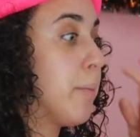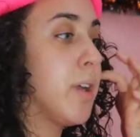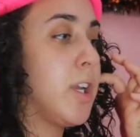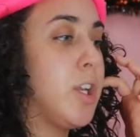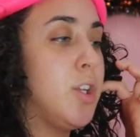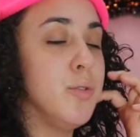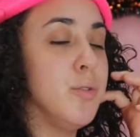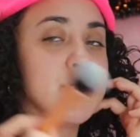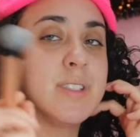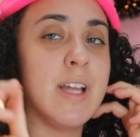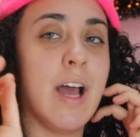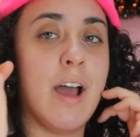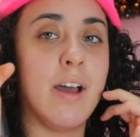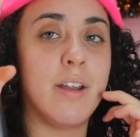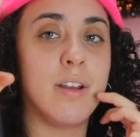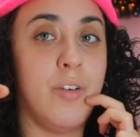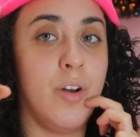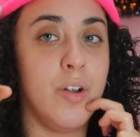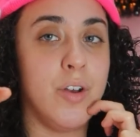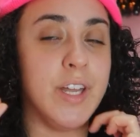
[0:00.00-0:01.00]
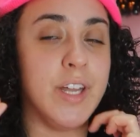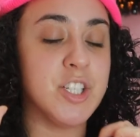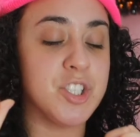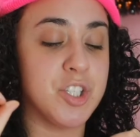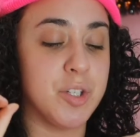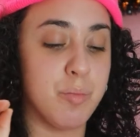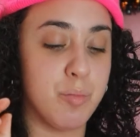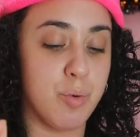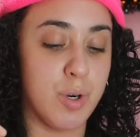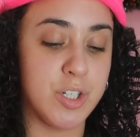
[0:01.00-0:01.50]
am gonna use that
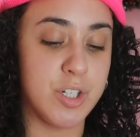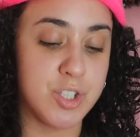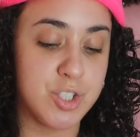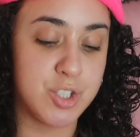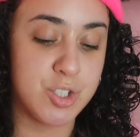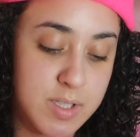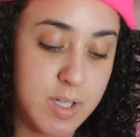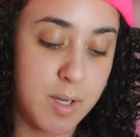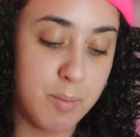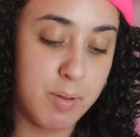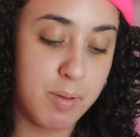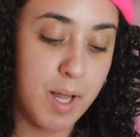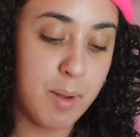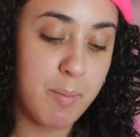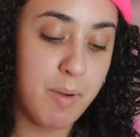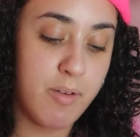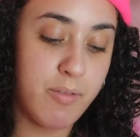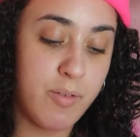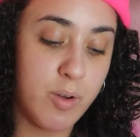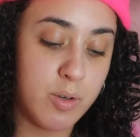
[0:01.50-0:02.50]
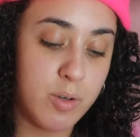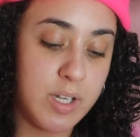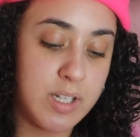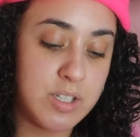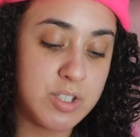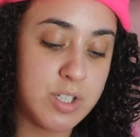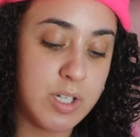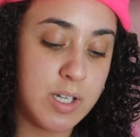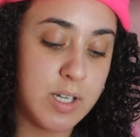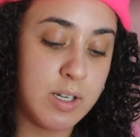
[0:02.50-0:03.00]
foundation brush to apply my
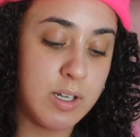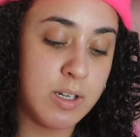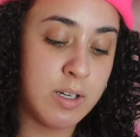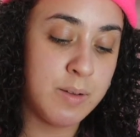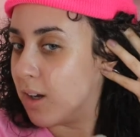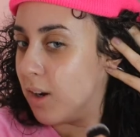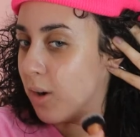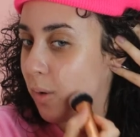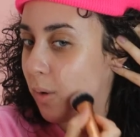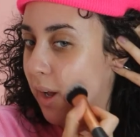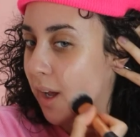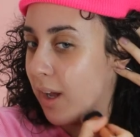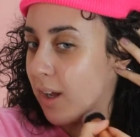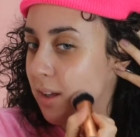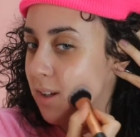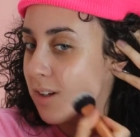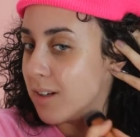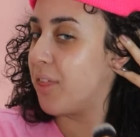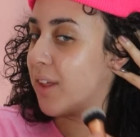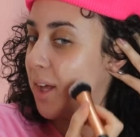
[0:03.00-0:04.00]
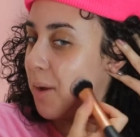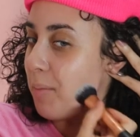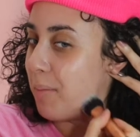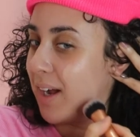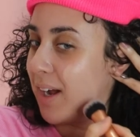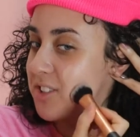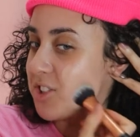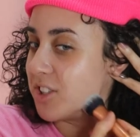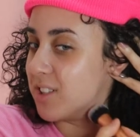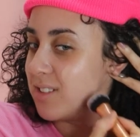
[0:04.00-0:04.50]
foundation. Okay, I think it
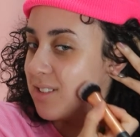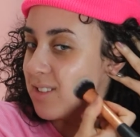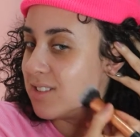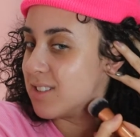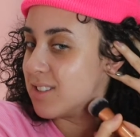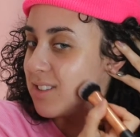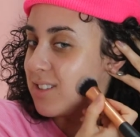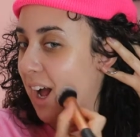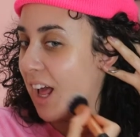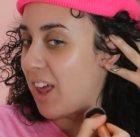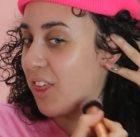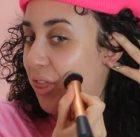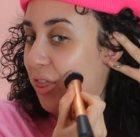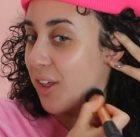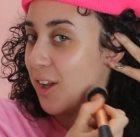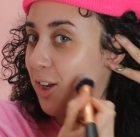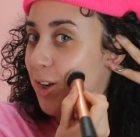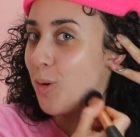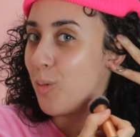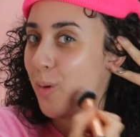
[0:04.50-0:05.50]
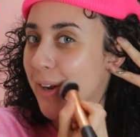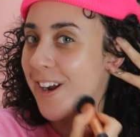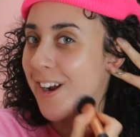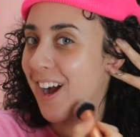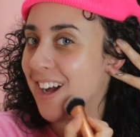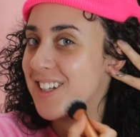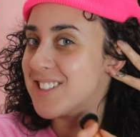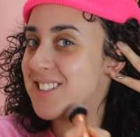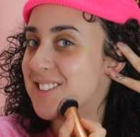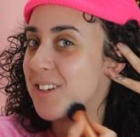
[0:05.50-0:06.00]
matches. I think we
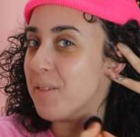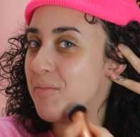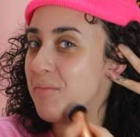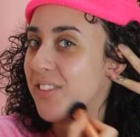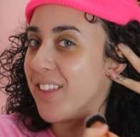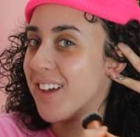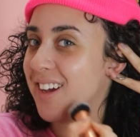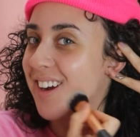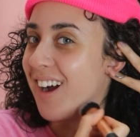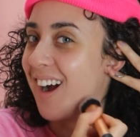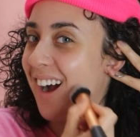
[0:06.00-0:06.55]
got something,